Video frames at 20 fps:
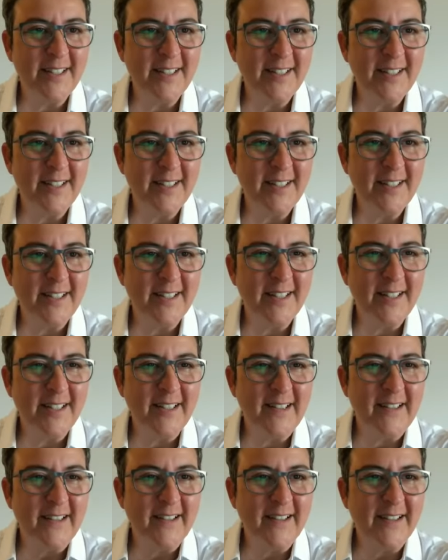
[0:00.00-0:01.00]

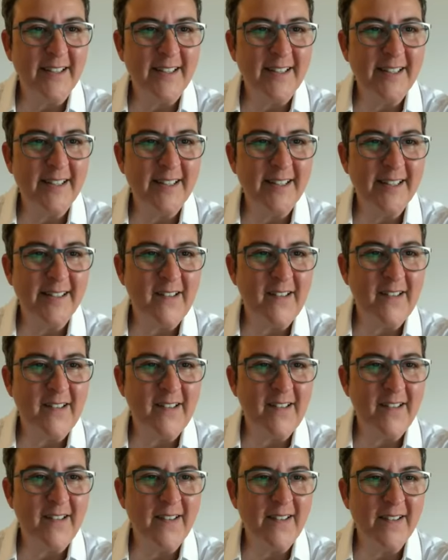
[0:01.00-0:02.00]

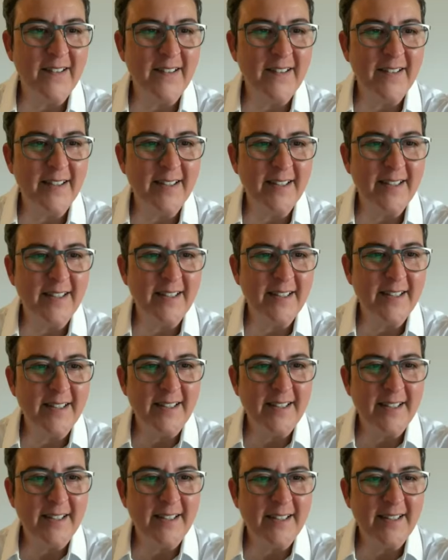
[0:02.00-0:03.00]

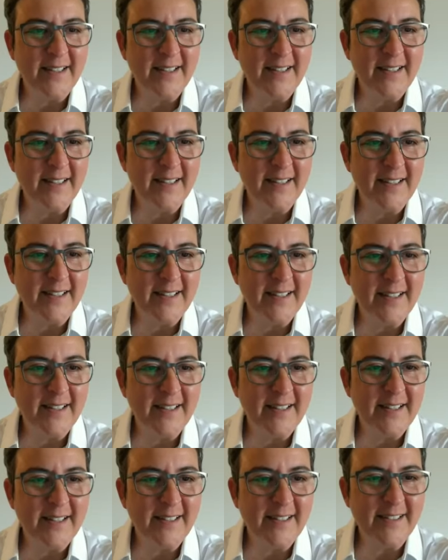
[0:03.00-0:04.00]

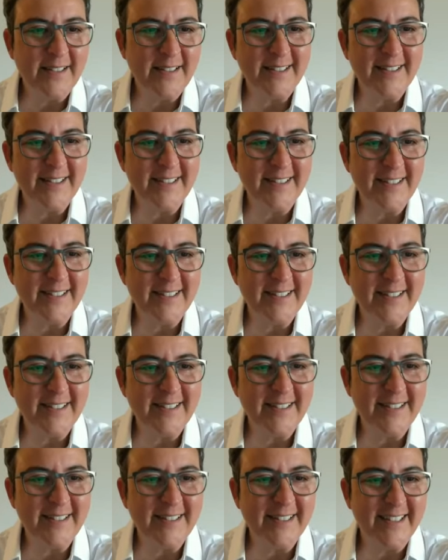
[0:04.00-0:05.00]

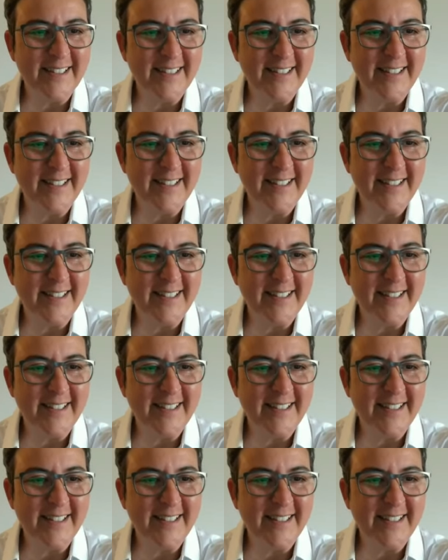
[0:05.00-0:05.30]
No one is speaking in this clip.